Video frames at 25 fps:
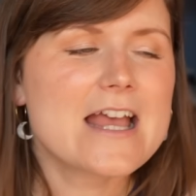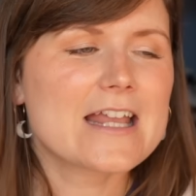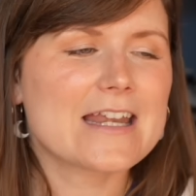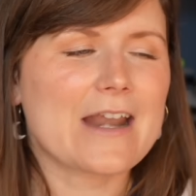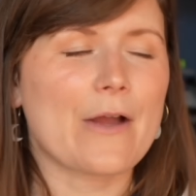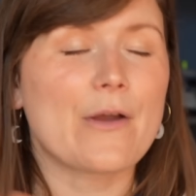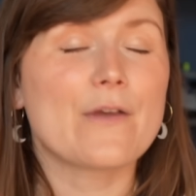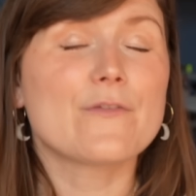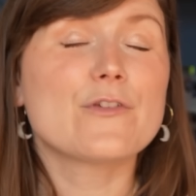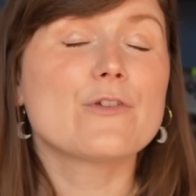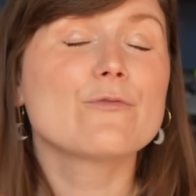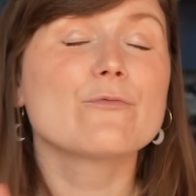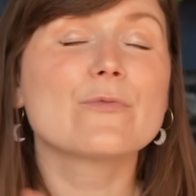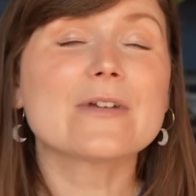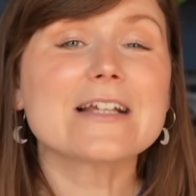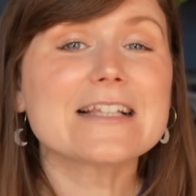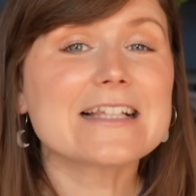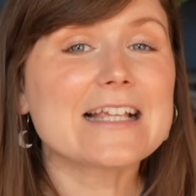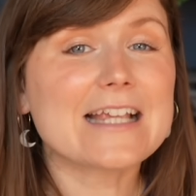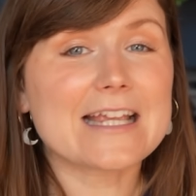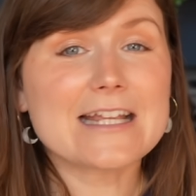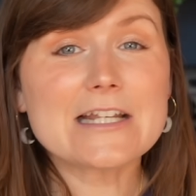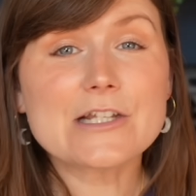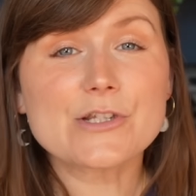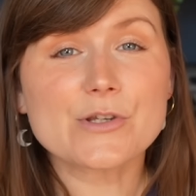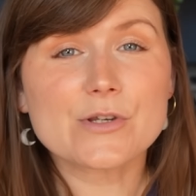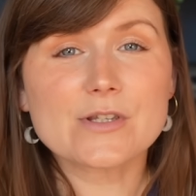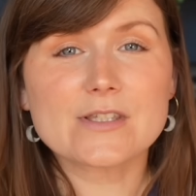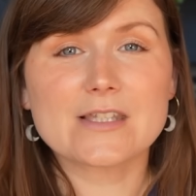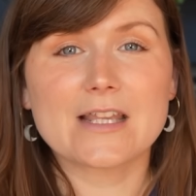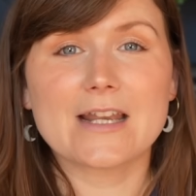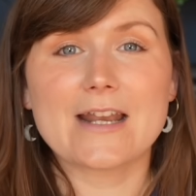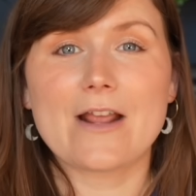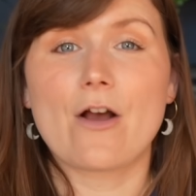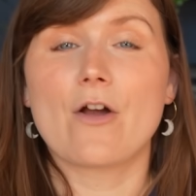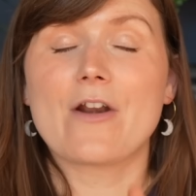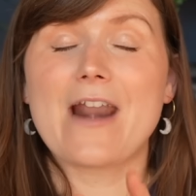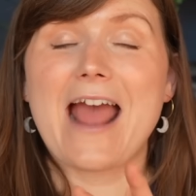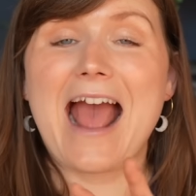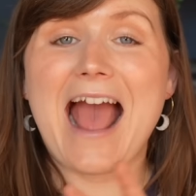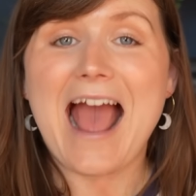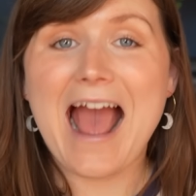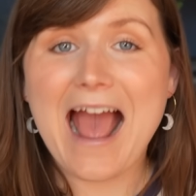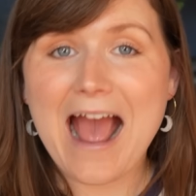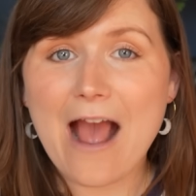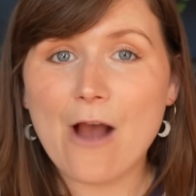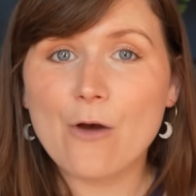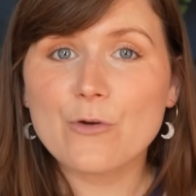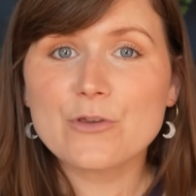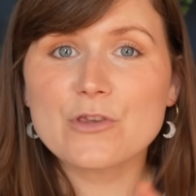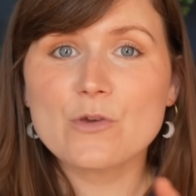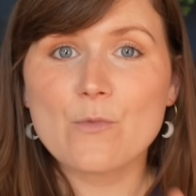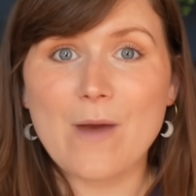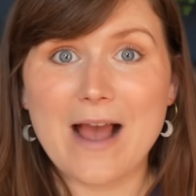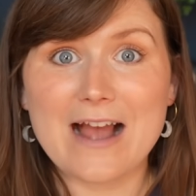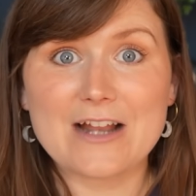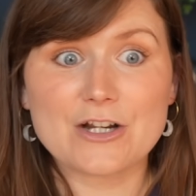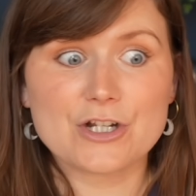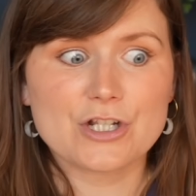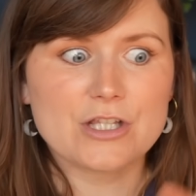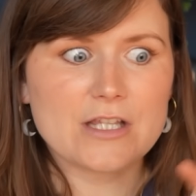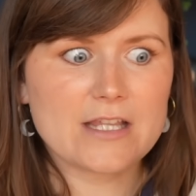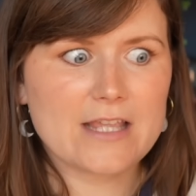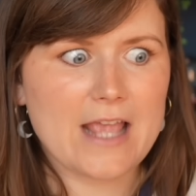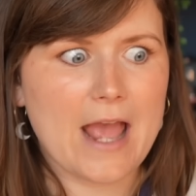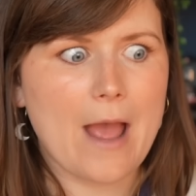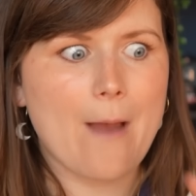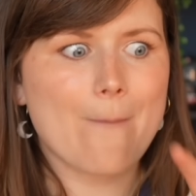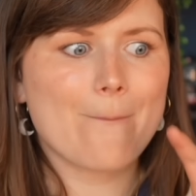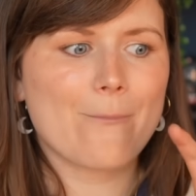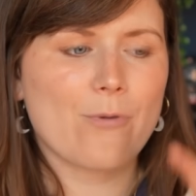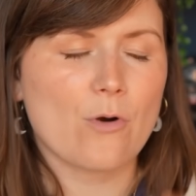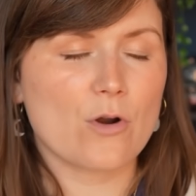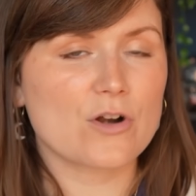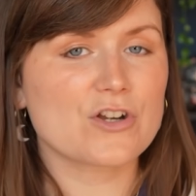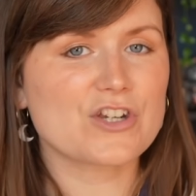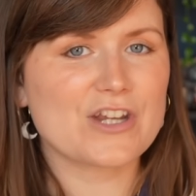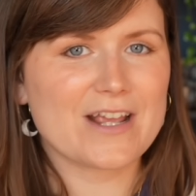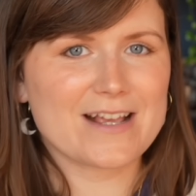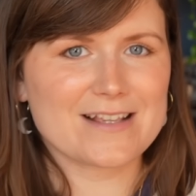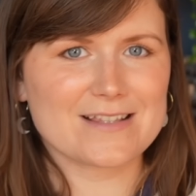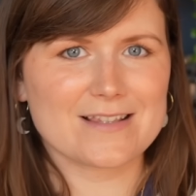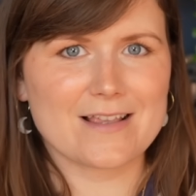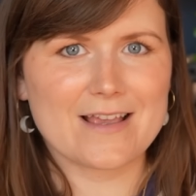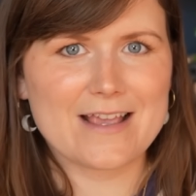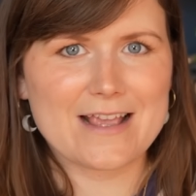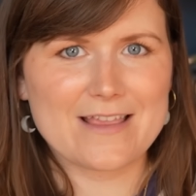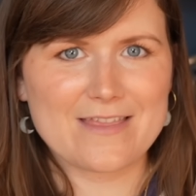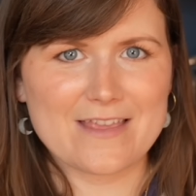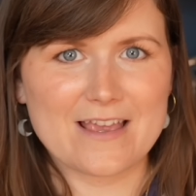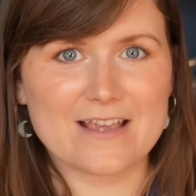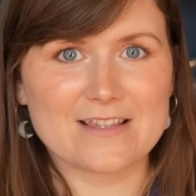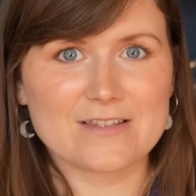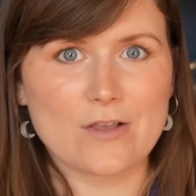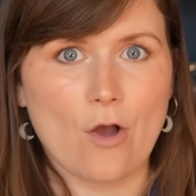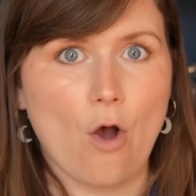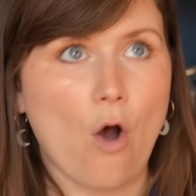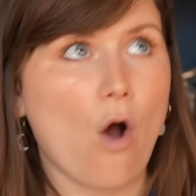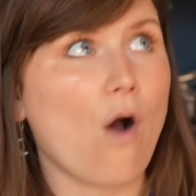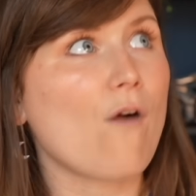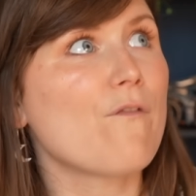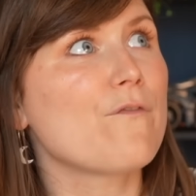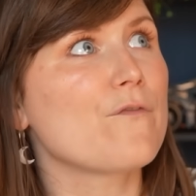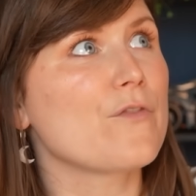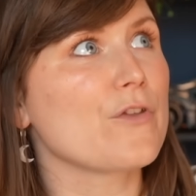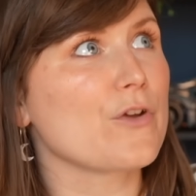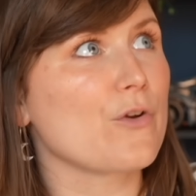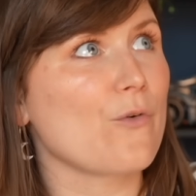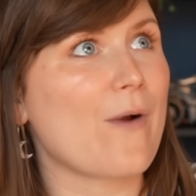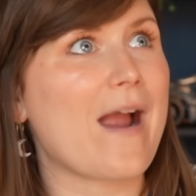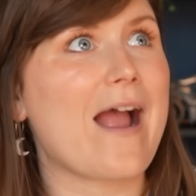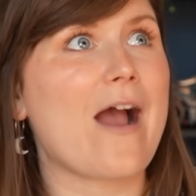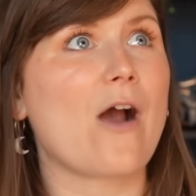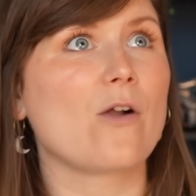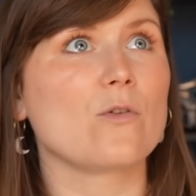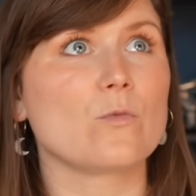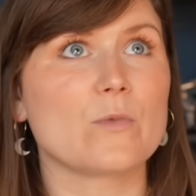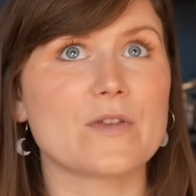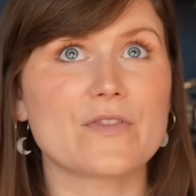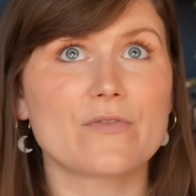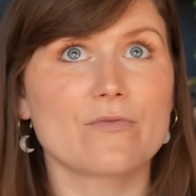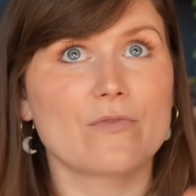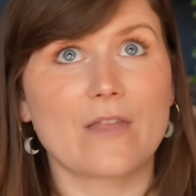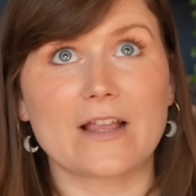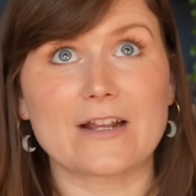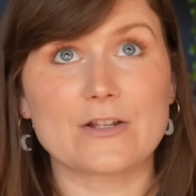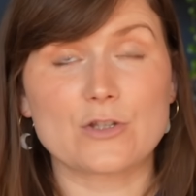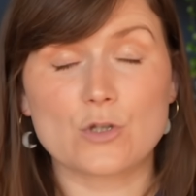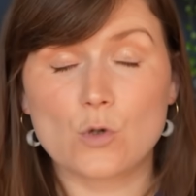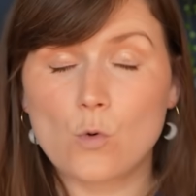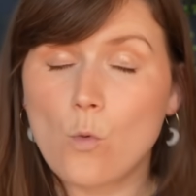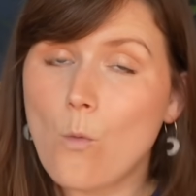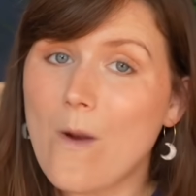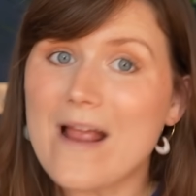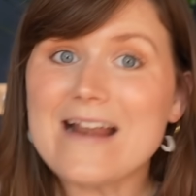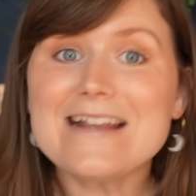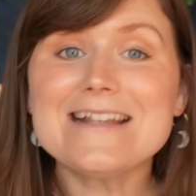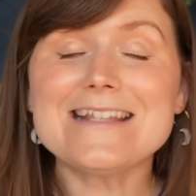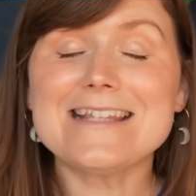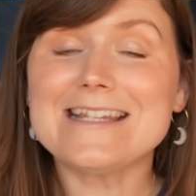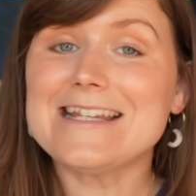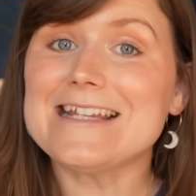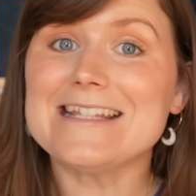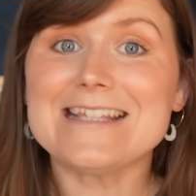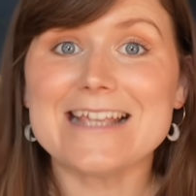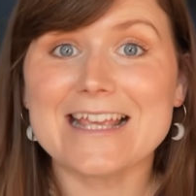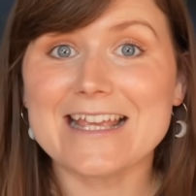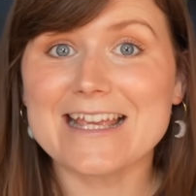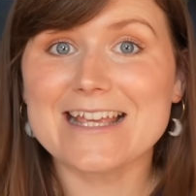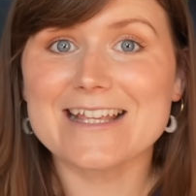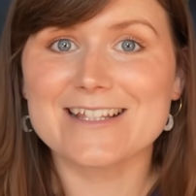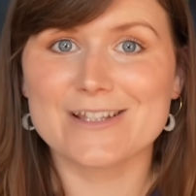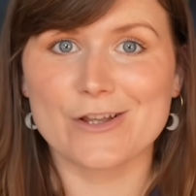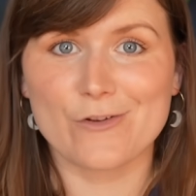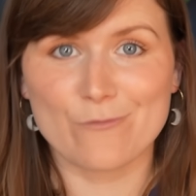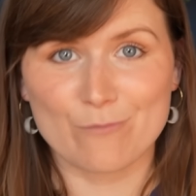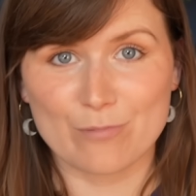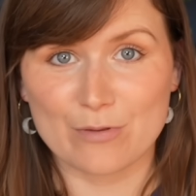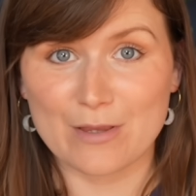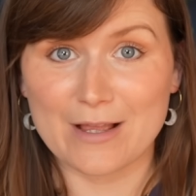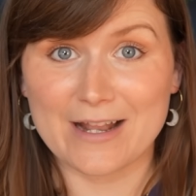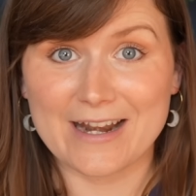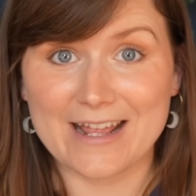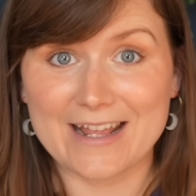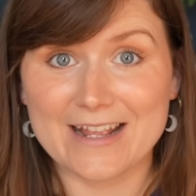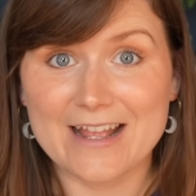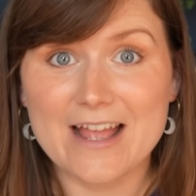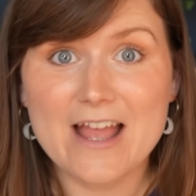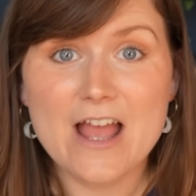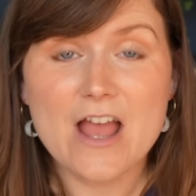Now, if you're really interested on how you actually get projects like this off the ground with like twenty years of planning,